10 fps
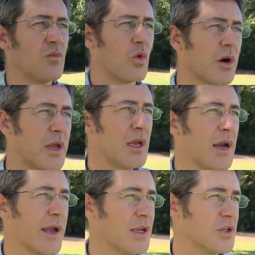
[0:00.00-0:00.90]
working,
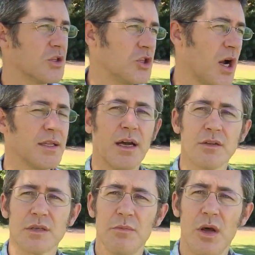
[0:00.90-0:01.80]
I can jot down
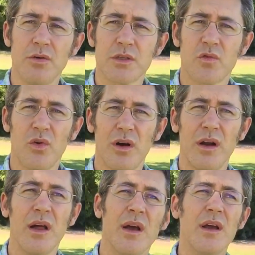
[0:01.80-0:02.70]
some notes for it.